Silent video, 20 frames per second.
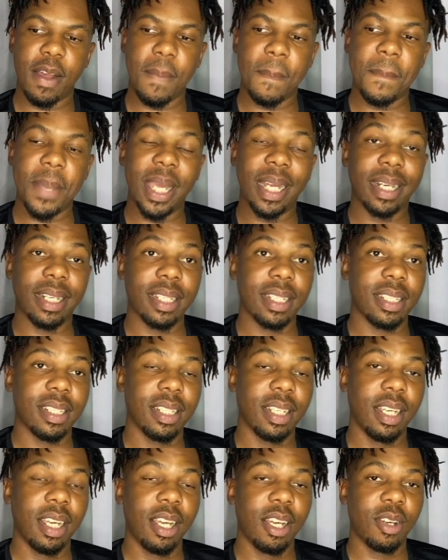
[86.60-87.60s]
bearish.
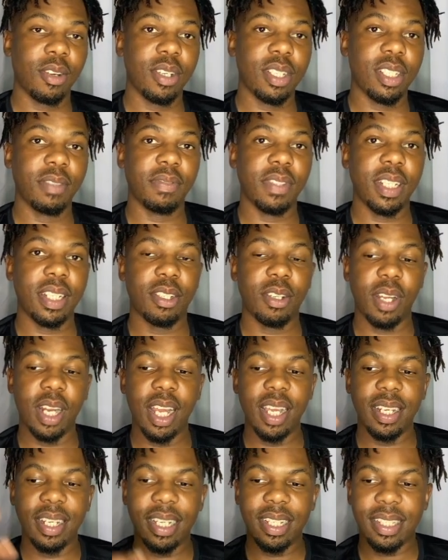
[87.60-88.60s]
Because if the dollar
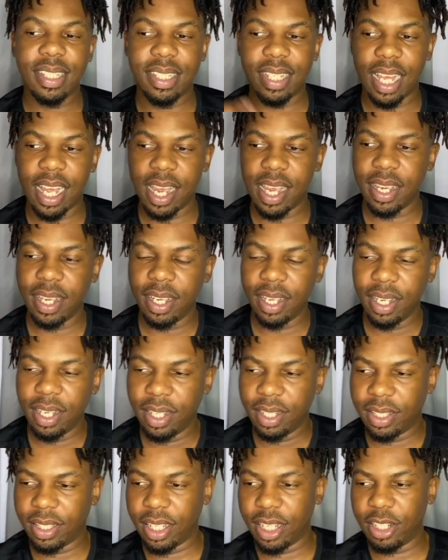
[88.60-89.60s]
index is high,
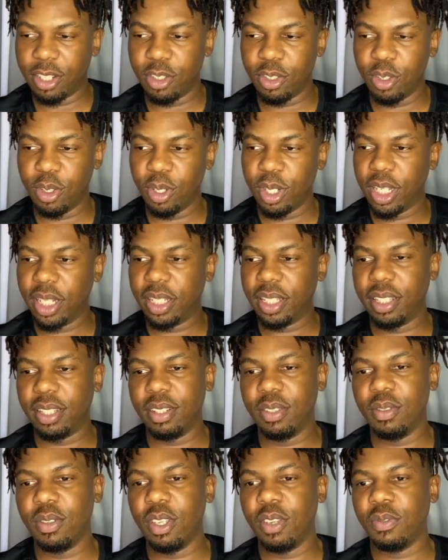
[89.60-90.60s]
then you know that
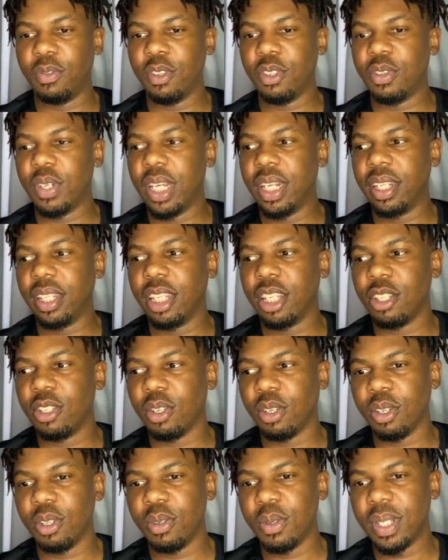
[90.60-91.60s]
if you're trading the
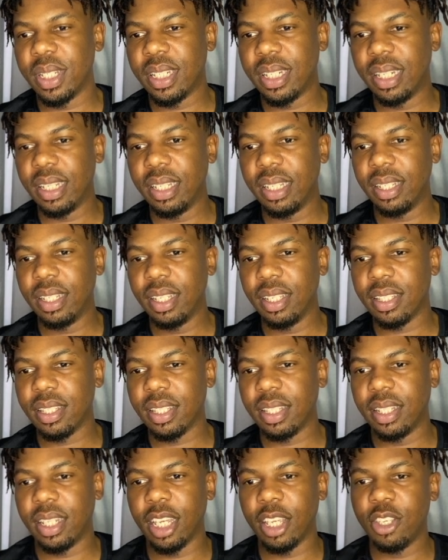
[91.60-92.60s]
Euro USD, it's
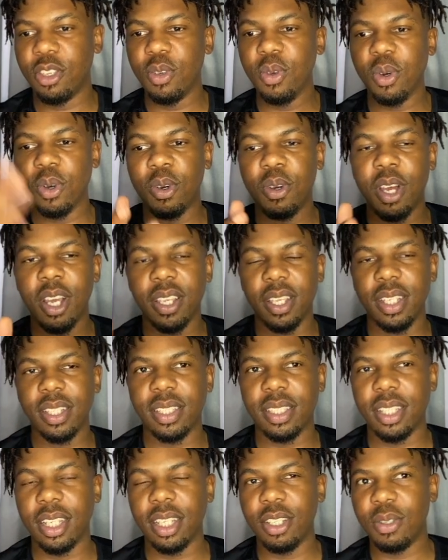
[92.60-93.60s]
the Euro
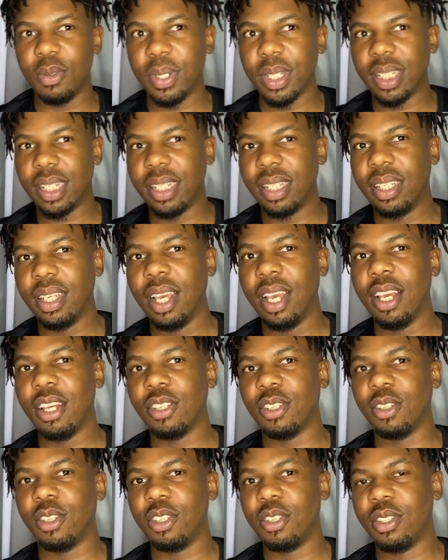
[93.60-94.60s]
against the USD.
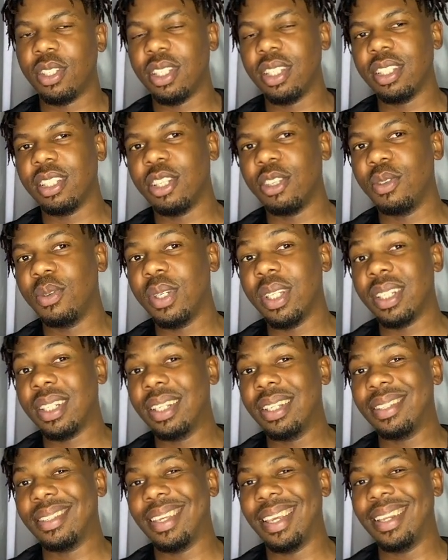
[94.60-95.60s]
So since the USD
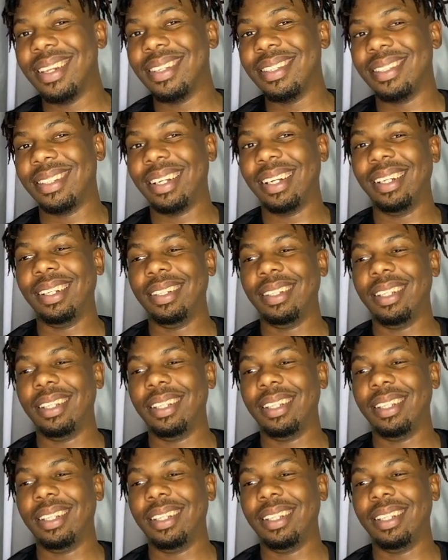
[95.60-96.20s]
is gaining strength,